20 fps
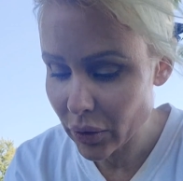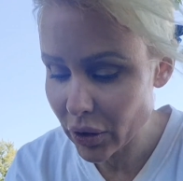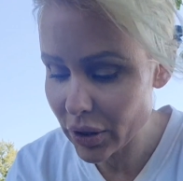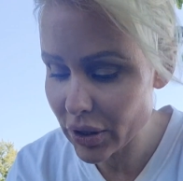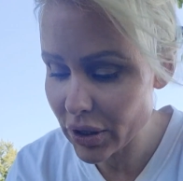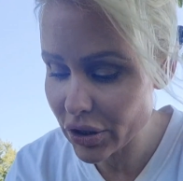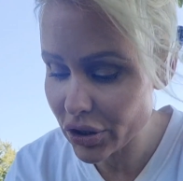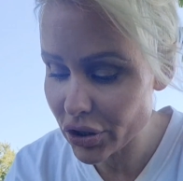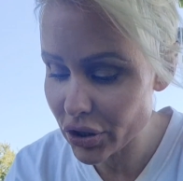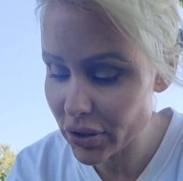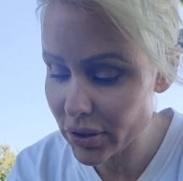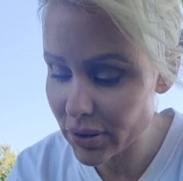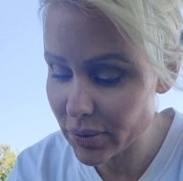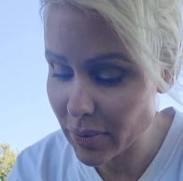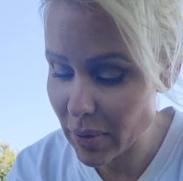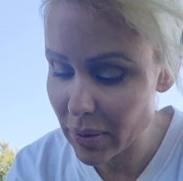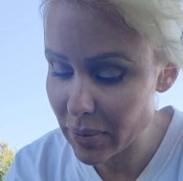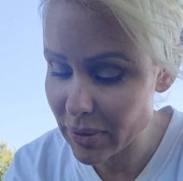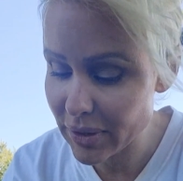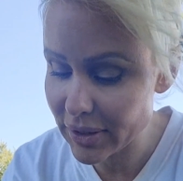Conditions
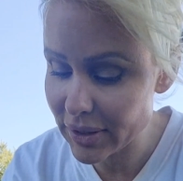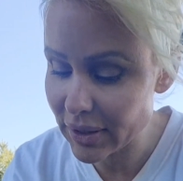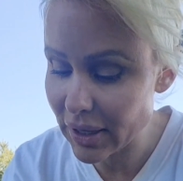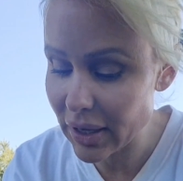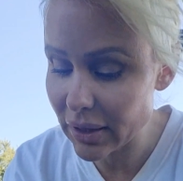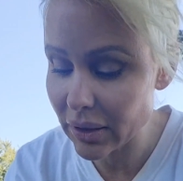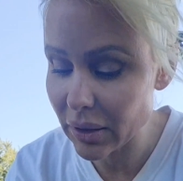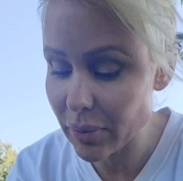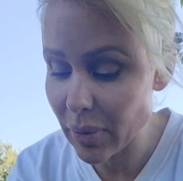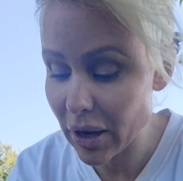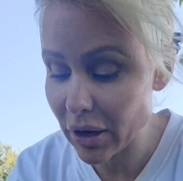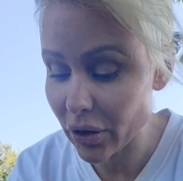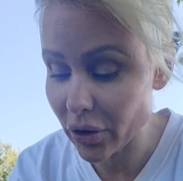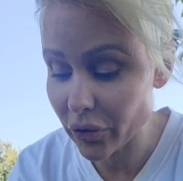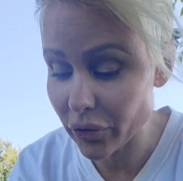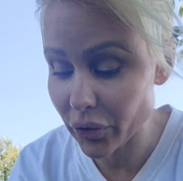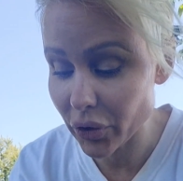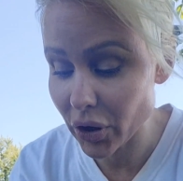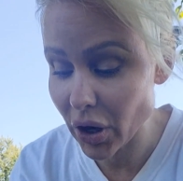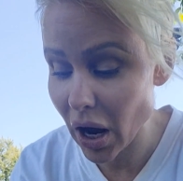may be slightly
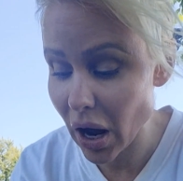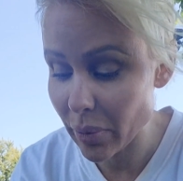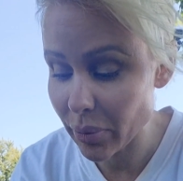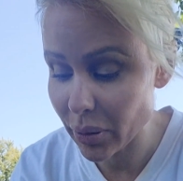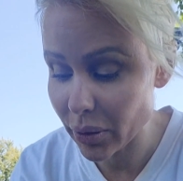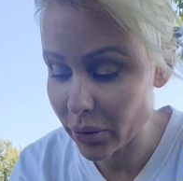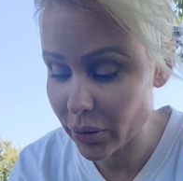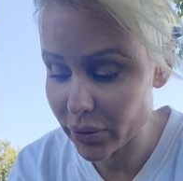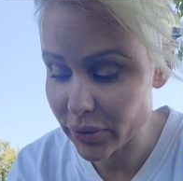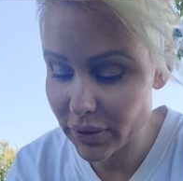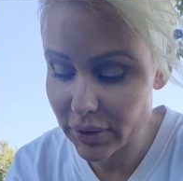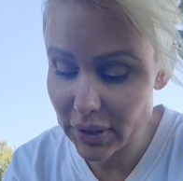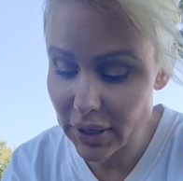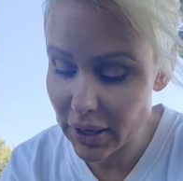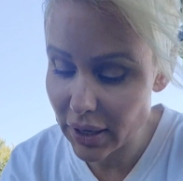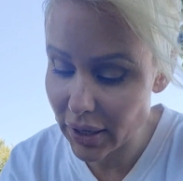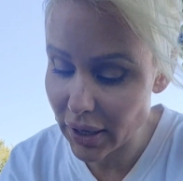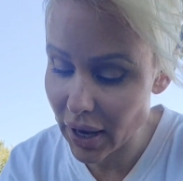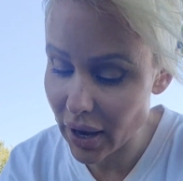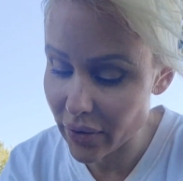better for capos.
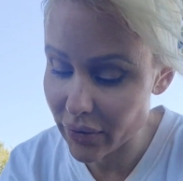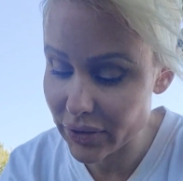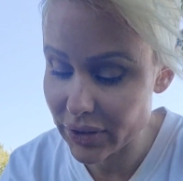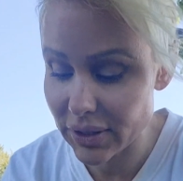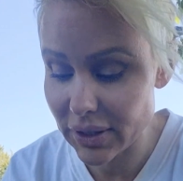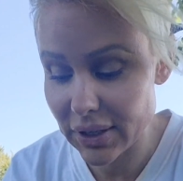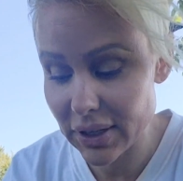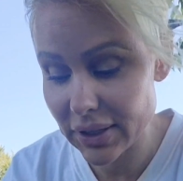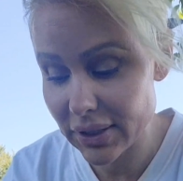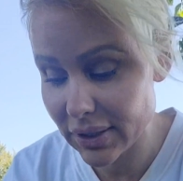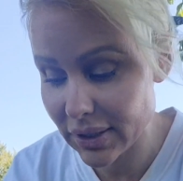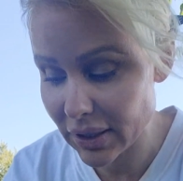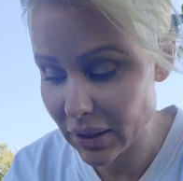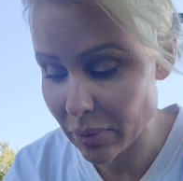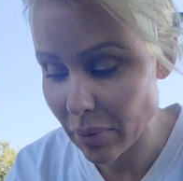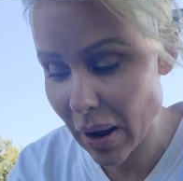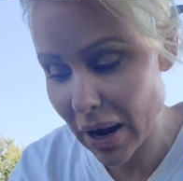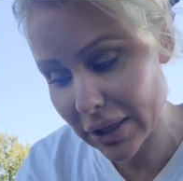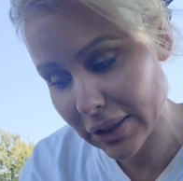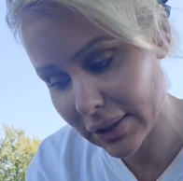They have a sadistic
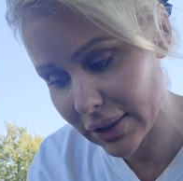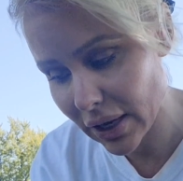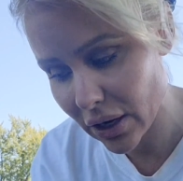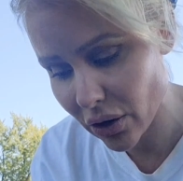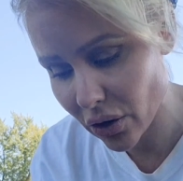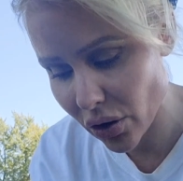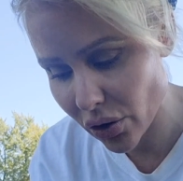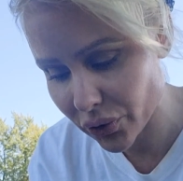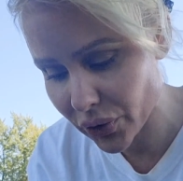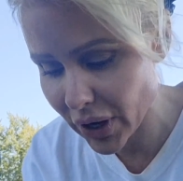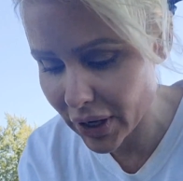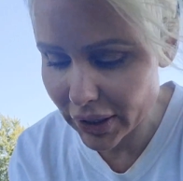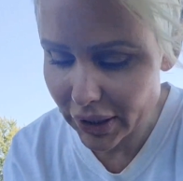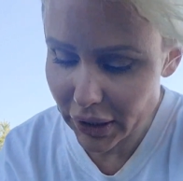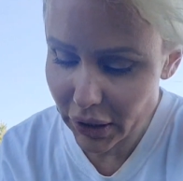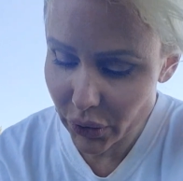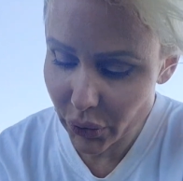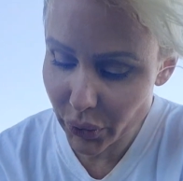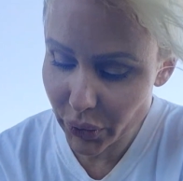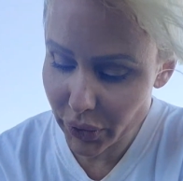mindset
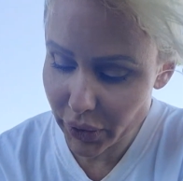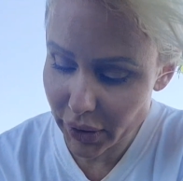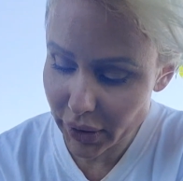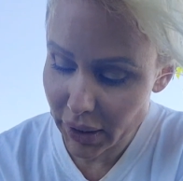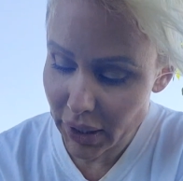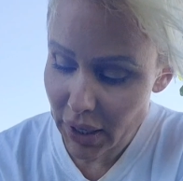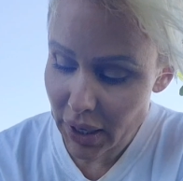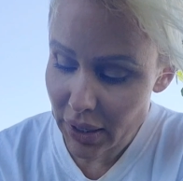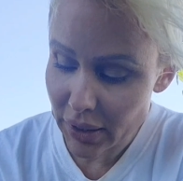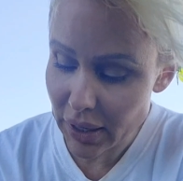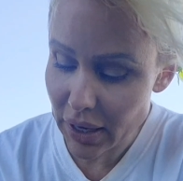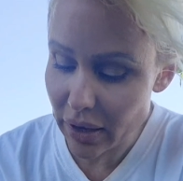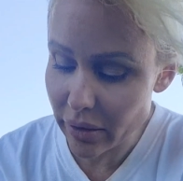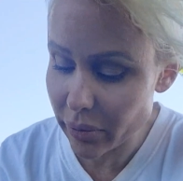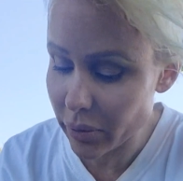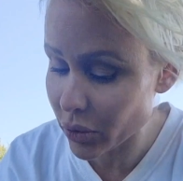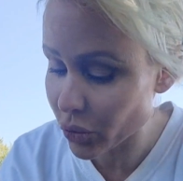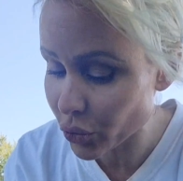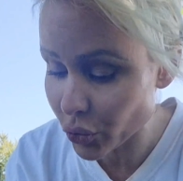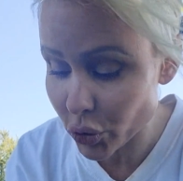already, or they
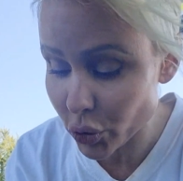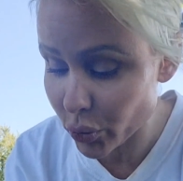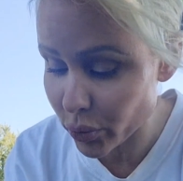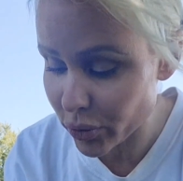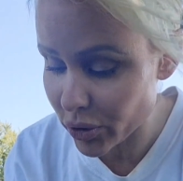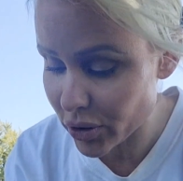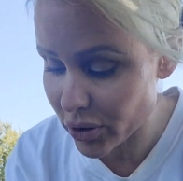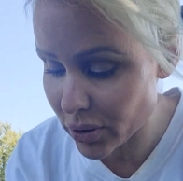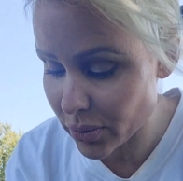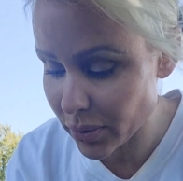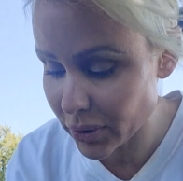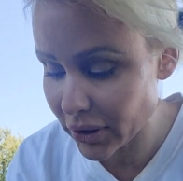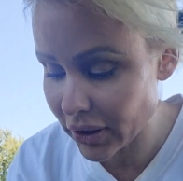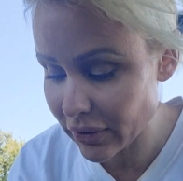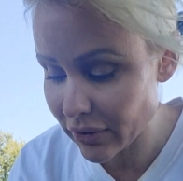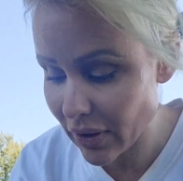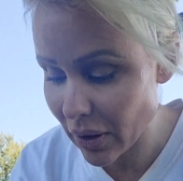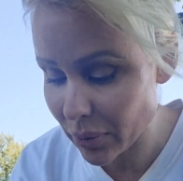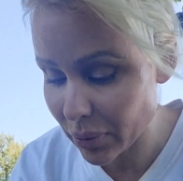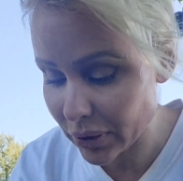have been groomed to
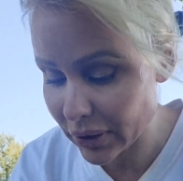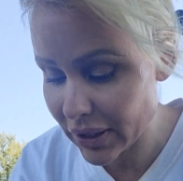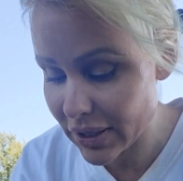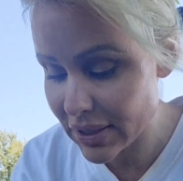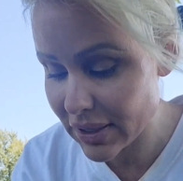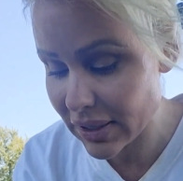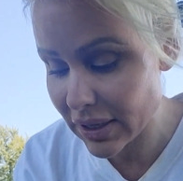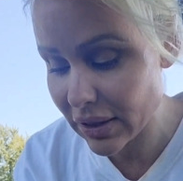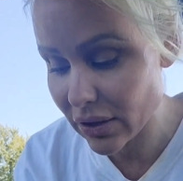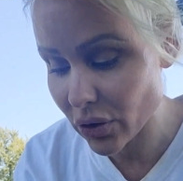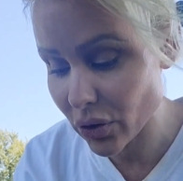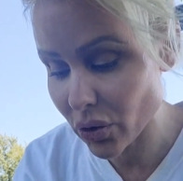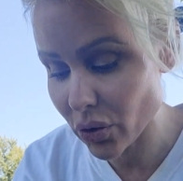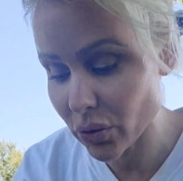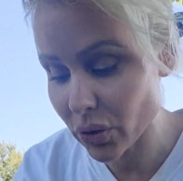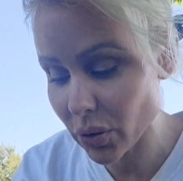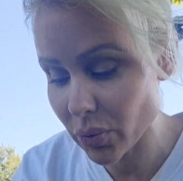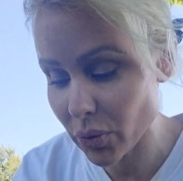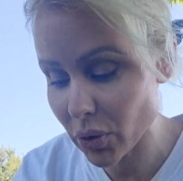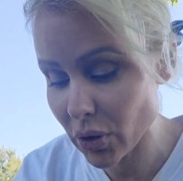believe that policing their
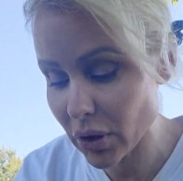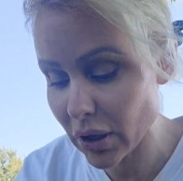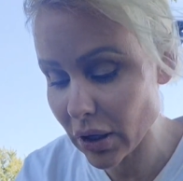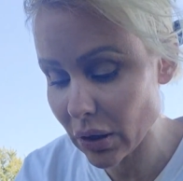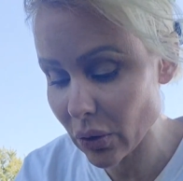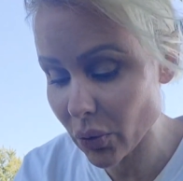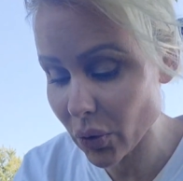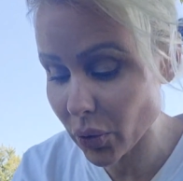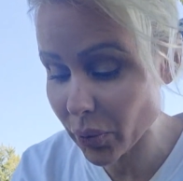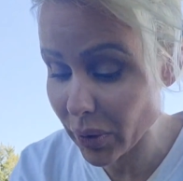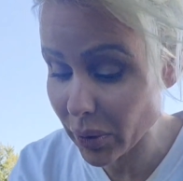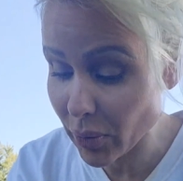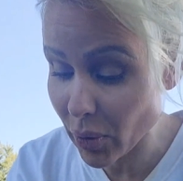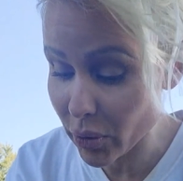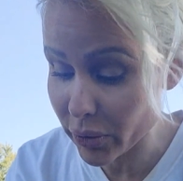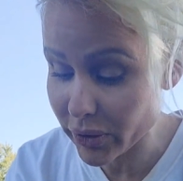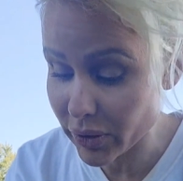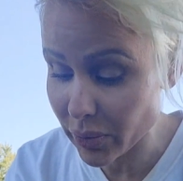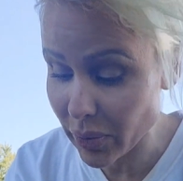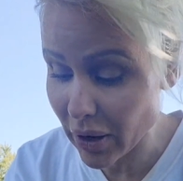own community will be
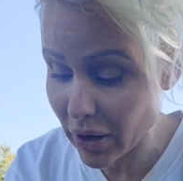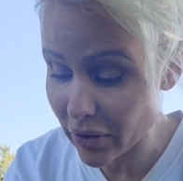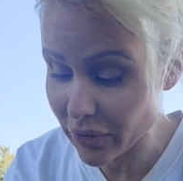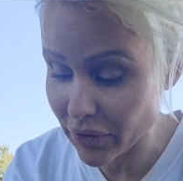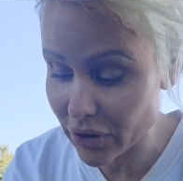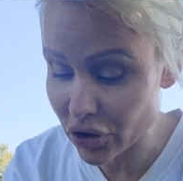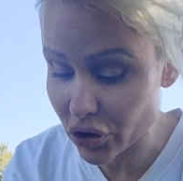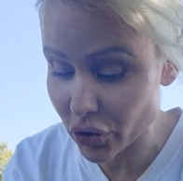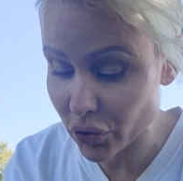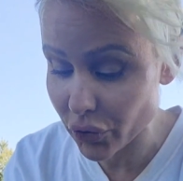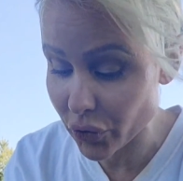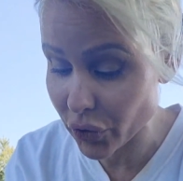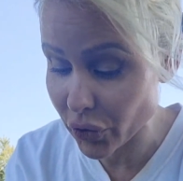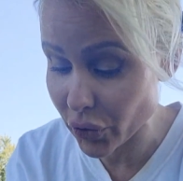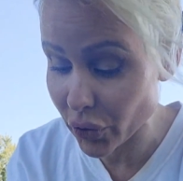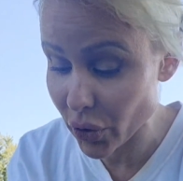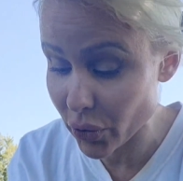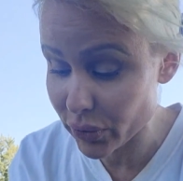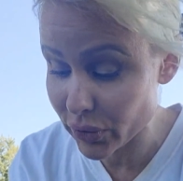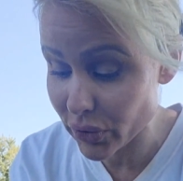most beneficial for
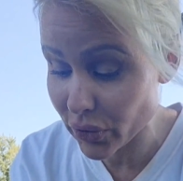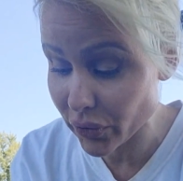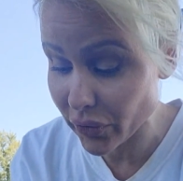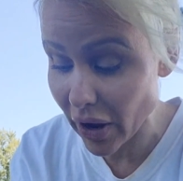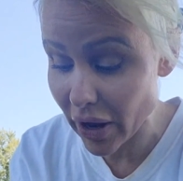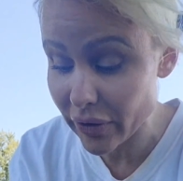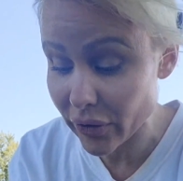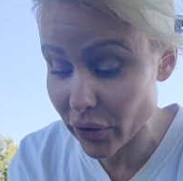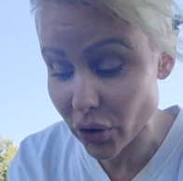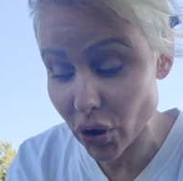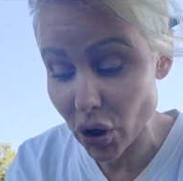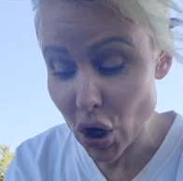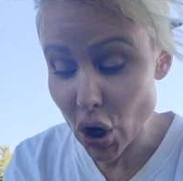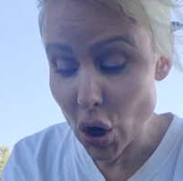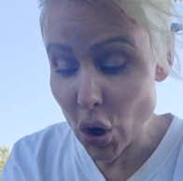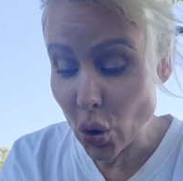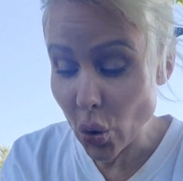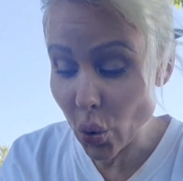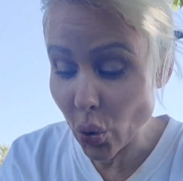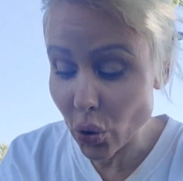their own survival,
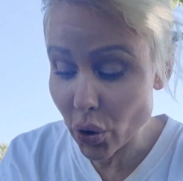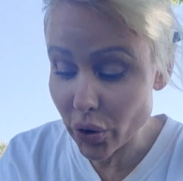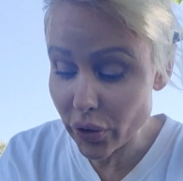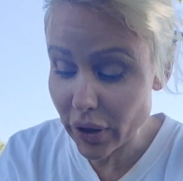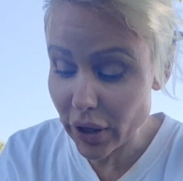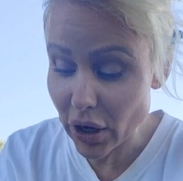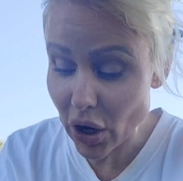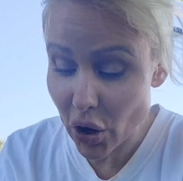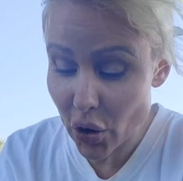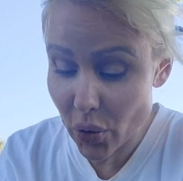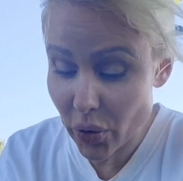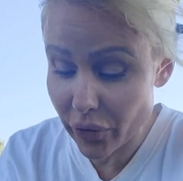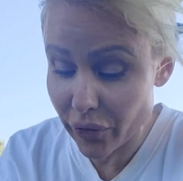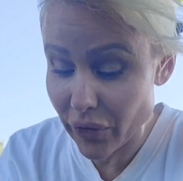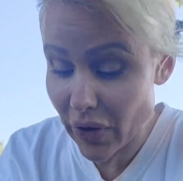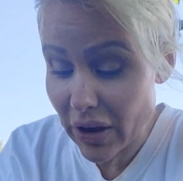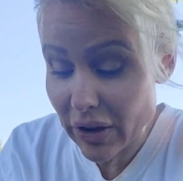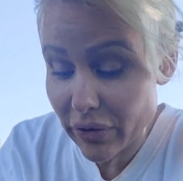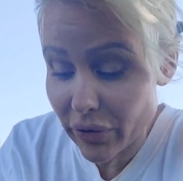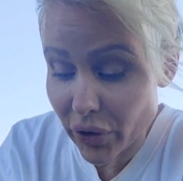or they owe a
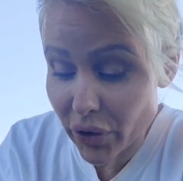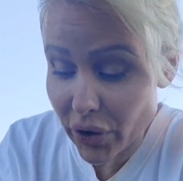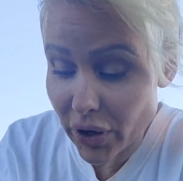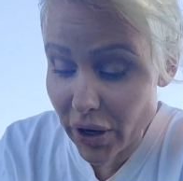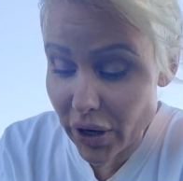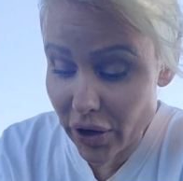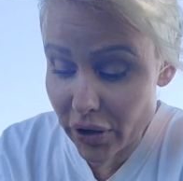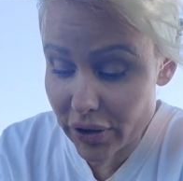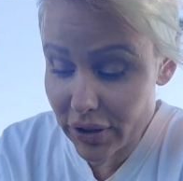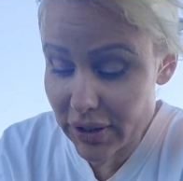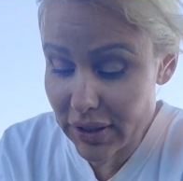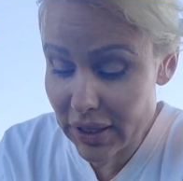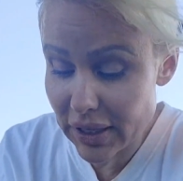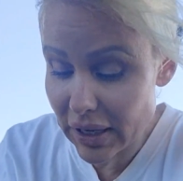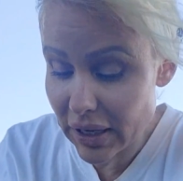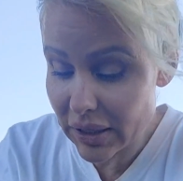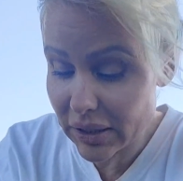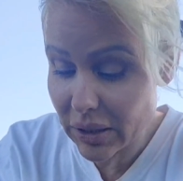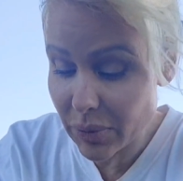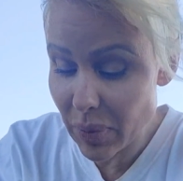favor and are
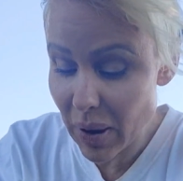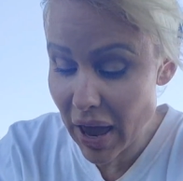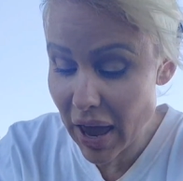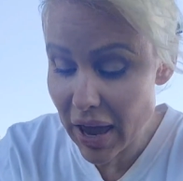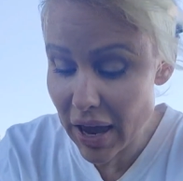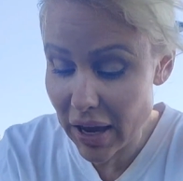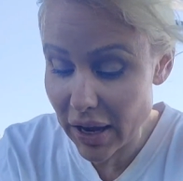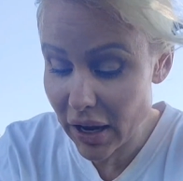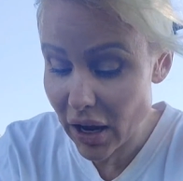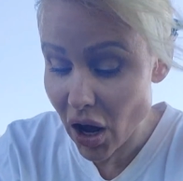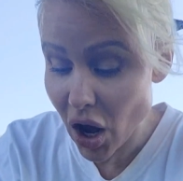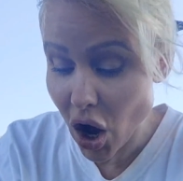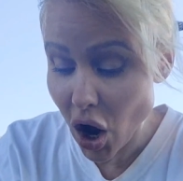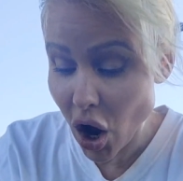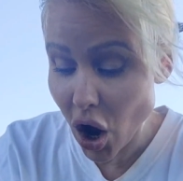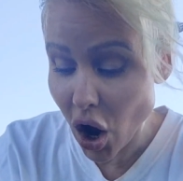seeking to pay